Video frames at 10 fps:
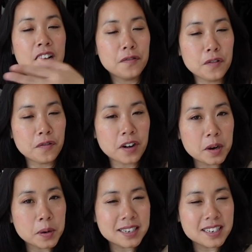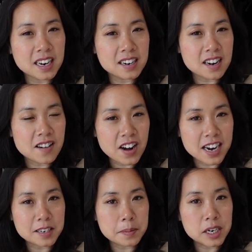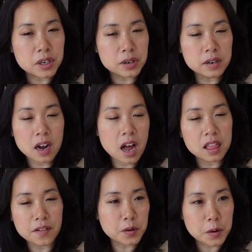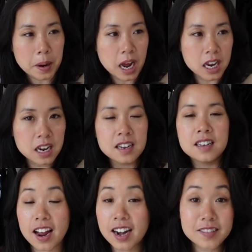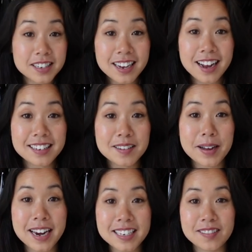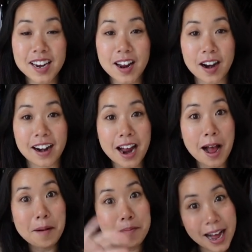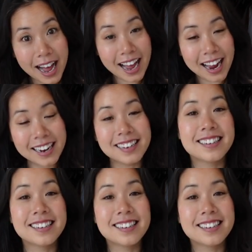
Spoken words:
Feel free to extend an invite to me too. I love a good party. And I will see you guys in my next video. Bye!